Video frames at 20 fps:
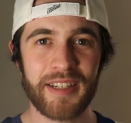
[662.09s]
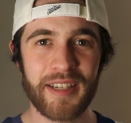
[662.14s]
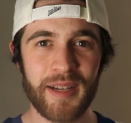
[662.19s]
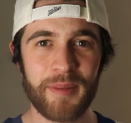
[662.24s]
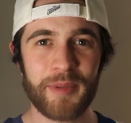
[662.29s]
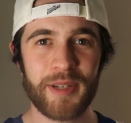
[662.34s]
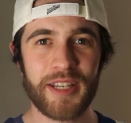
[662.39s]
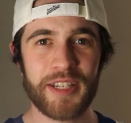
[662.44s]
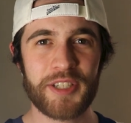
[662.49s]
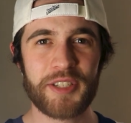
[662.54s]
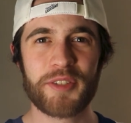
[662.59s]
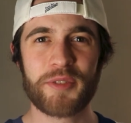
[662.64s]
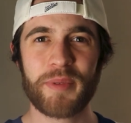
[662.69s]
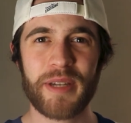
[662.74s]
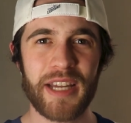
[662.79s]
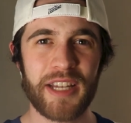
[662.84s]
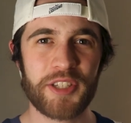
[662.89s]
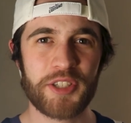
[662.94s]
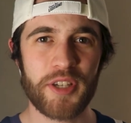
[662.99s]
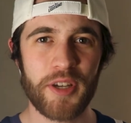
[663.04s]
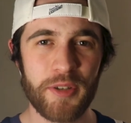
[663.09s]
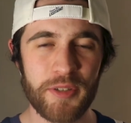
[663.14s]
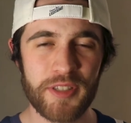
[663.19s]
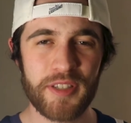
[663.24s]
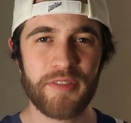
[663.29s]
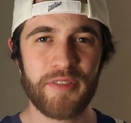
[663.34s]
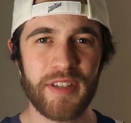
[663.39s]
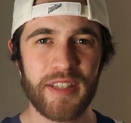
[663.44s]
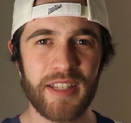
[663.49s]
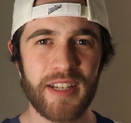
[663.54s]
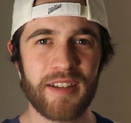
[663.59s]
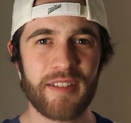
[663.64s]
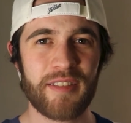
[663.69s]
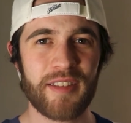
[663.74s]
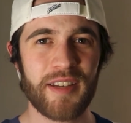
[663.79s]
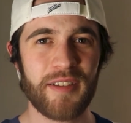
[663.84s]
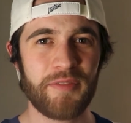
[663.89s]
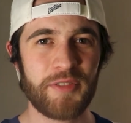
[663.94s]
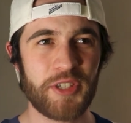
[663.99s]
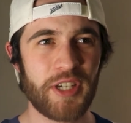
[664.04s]
combinations. We had Joseph in there
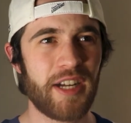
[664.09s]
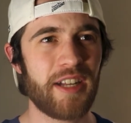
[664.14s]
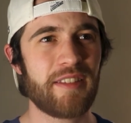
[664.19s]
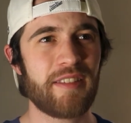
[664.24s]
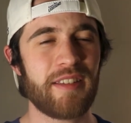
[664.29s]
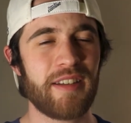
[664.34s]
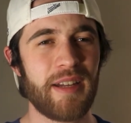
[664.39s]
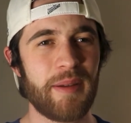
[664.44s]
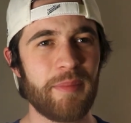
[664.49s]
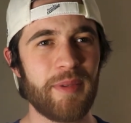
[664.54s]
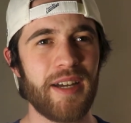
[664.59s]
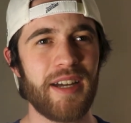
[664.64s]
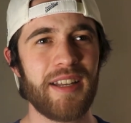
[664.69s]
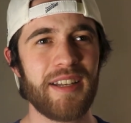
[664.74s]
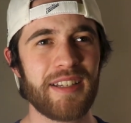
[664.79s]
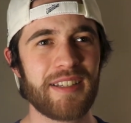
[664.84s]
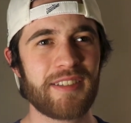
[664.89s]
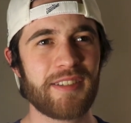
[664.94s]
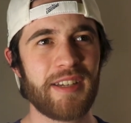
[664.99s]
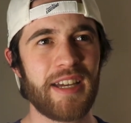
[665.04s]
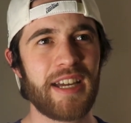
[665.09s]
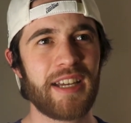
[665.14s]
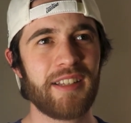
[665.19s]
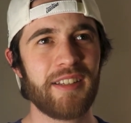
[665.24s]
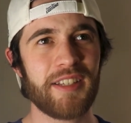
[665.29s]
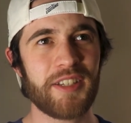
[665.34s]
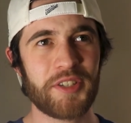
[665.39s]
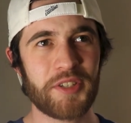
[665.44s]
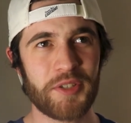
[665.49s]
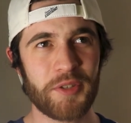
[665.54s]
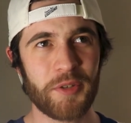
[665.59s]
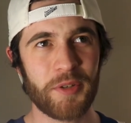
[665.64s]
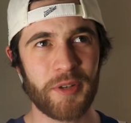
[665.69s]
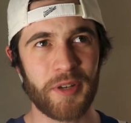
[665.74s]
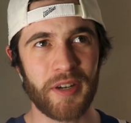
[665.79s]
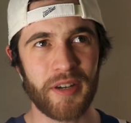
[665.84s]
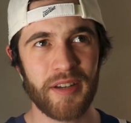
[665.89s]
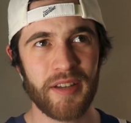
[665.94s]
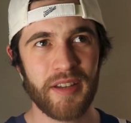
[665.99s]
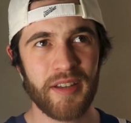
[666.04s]
instead of Johnson. I'm not exactly
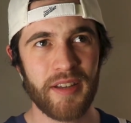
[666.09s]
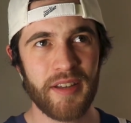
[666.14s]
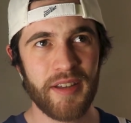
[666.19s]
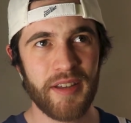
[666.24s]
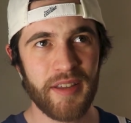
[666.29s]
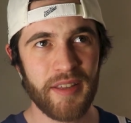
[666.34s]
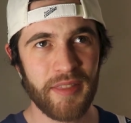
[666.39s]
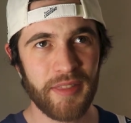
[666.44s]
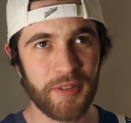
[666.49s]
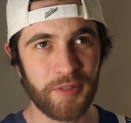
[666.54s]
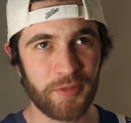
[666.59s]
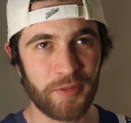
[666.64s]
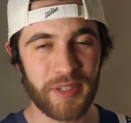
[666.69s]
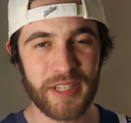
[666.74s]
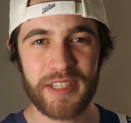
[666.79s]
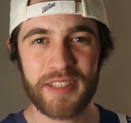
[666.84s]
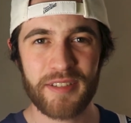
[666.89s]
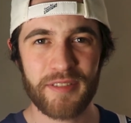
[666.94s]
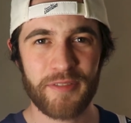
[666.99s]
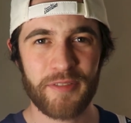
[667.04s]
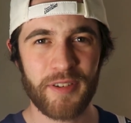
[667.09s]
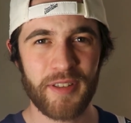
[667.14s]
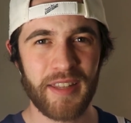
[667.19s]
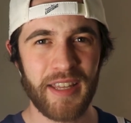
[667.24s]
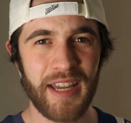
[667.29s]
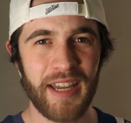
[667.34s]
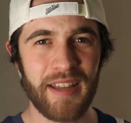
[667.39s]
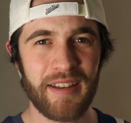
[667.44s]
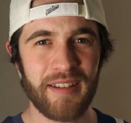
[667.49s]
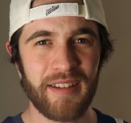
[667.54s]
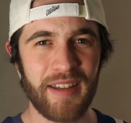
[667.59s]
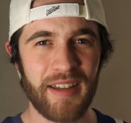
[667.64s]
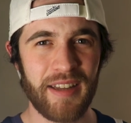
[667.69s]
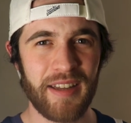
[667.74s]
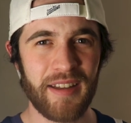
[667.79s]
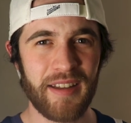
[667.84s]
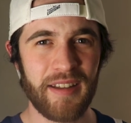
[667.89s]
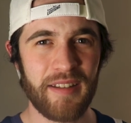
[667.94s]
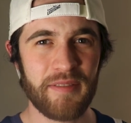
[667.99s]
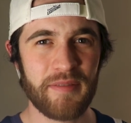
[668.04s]
sure the reason for
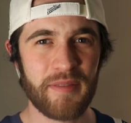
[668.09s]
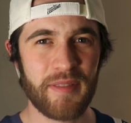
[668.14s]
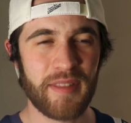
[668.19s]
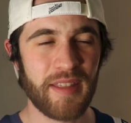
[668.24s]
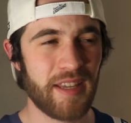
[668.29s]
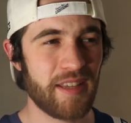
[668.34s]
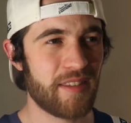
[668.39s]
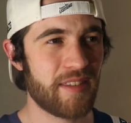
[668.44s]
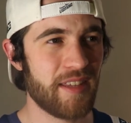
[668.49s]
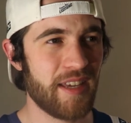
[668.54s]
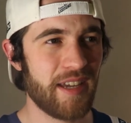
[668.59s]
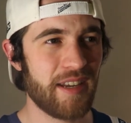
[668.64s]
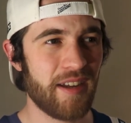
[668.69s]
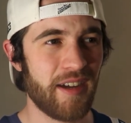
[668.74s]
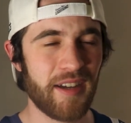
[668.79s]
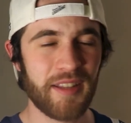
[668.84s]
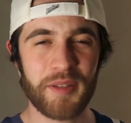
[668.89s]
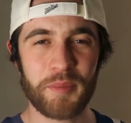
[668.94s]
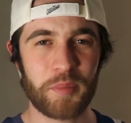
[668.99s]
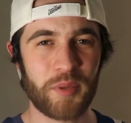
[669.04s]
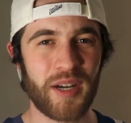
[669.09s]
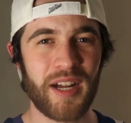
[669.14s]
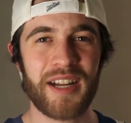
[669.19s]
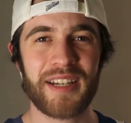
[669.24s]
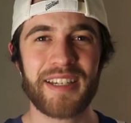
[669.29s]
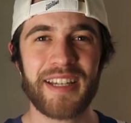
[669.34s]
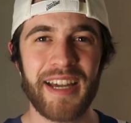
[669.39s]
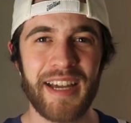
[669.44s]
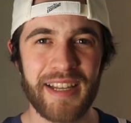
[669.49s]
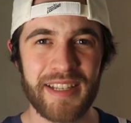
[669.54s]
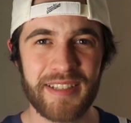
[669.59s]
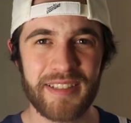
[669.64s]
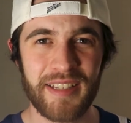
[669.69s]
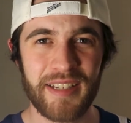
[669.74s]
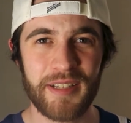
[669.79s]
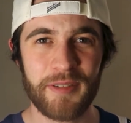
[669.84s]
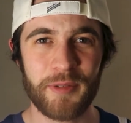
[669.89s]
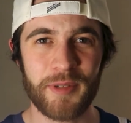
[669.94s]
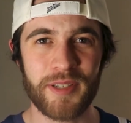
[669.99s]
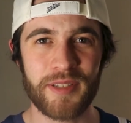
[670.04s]
that. They said on the broadcast that
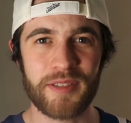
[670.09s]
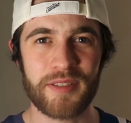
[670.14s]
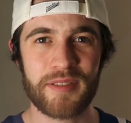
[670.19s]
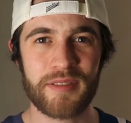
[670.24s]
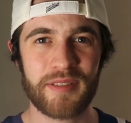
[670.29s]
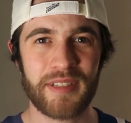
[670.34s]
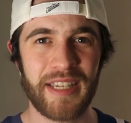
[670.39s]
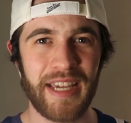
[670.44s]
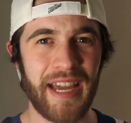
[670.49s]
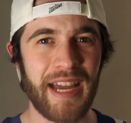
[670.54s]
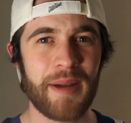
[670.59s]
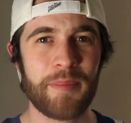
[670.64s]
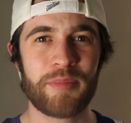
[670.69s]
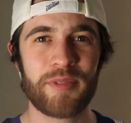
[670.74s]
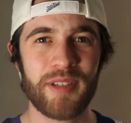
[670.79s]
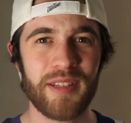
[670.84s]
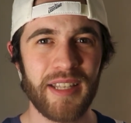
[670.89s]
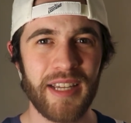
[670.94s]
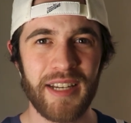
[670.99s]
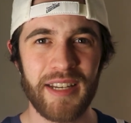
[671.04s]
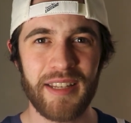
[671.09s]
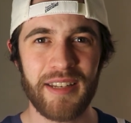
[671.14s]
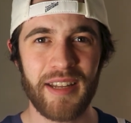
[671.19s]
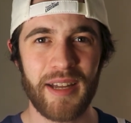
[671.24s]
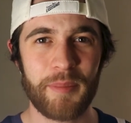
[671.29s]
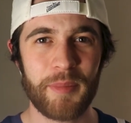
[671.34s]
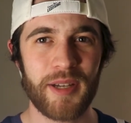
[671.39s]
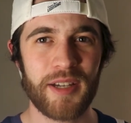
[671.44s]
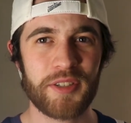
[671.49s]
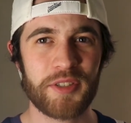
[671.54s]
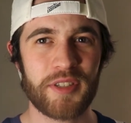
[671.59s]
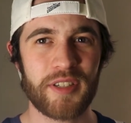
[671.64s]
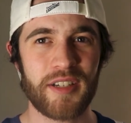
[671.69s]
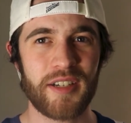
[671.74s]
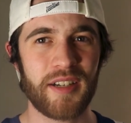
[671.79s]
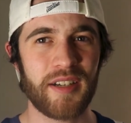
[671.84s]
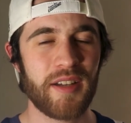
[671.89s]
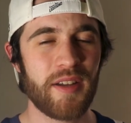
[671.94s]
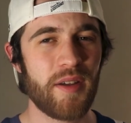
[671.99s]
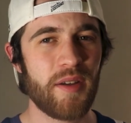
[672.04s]
it was cap related. I'm not
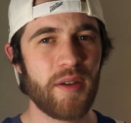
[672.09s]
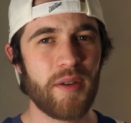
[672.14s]
sure